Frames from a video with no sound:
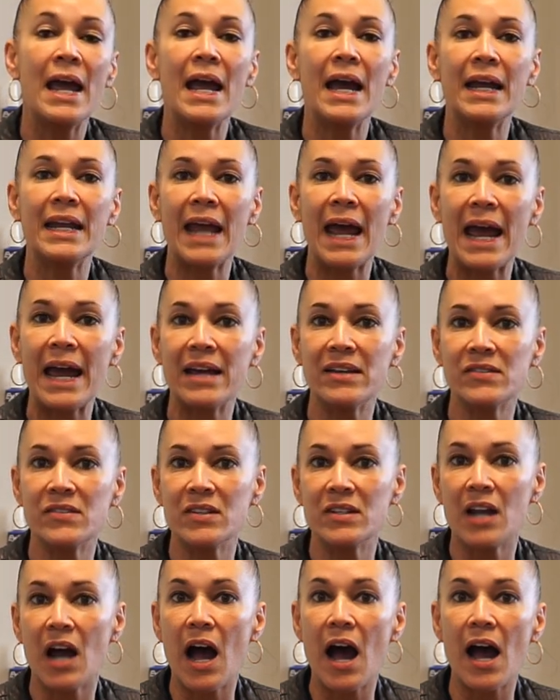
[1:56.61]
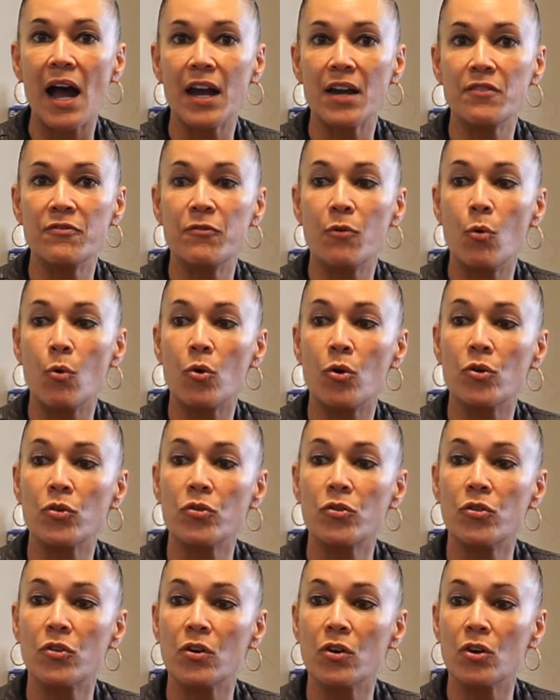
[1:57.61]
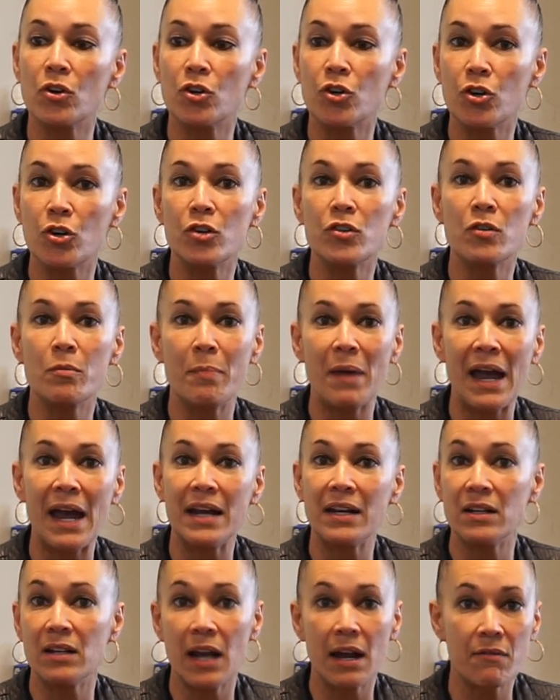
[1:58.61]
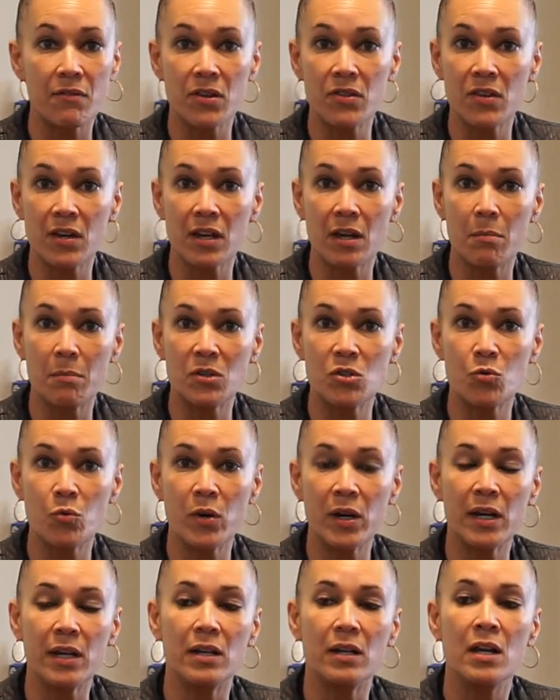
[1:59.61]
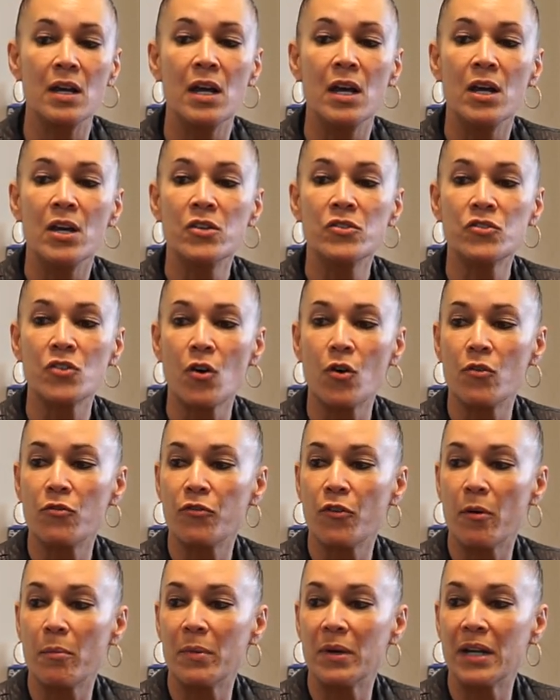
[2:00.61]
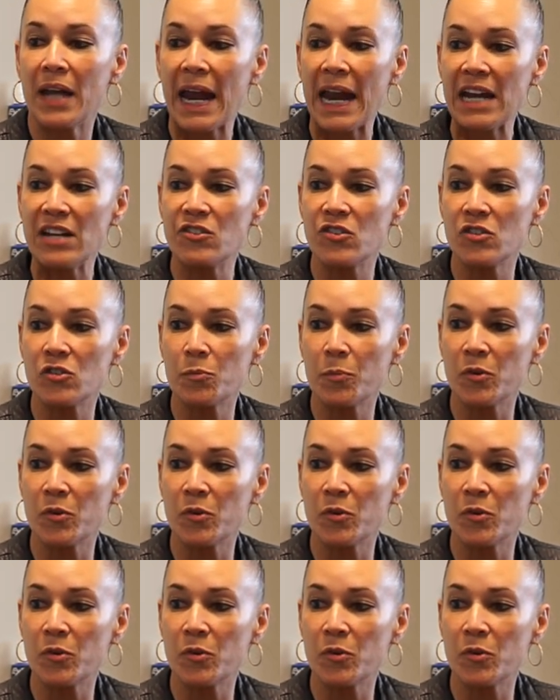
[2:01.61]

and has an eye for the good, the bad, and everything in between. So from an agent's